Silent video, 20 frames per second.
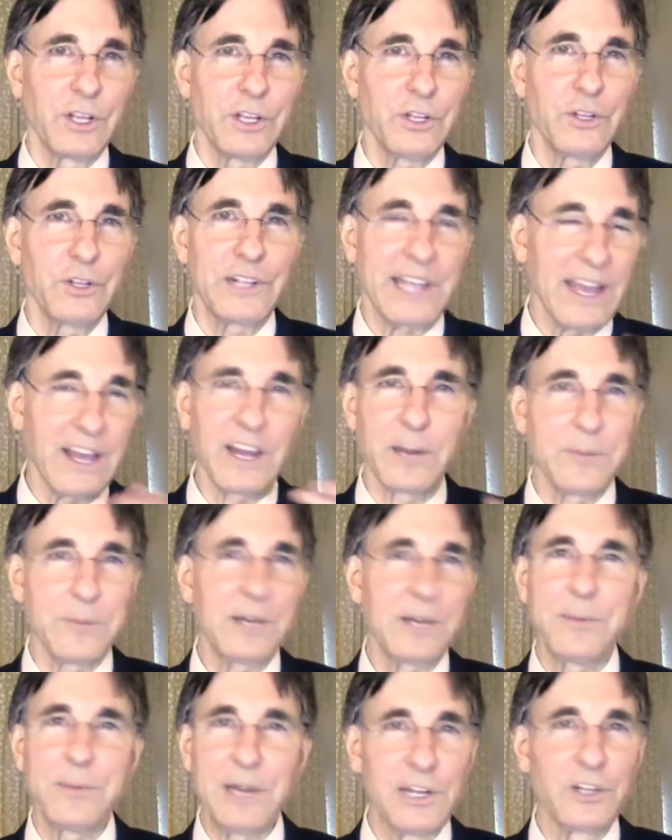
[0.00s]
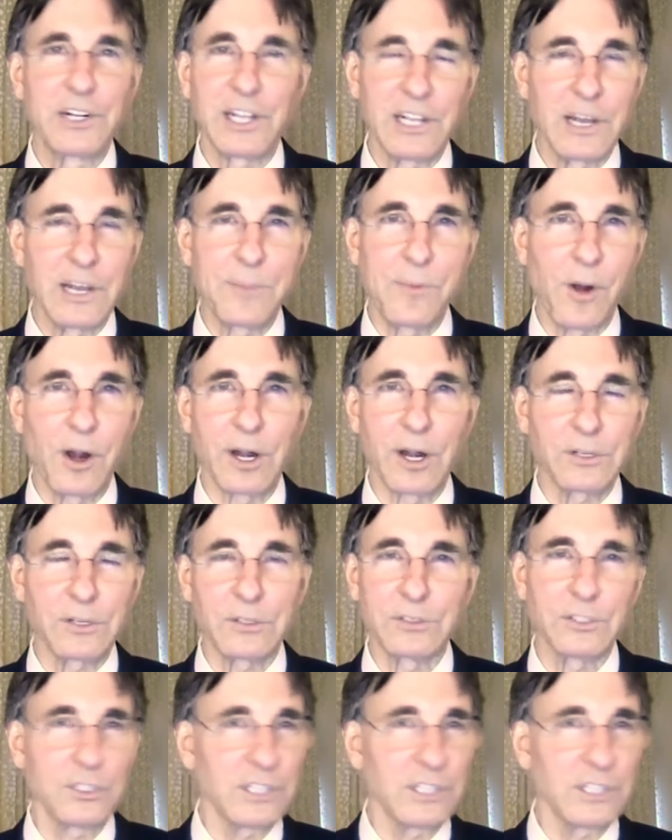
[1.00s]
You can count on me to be looking up articles.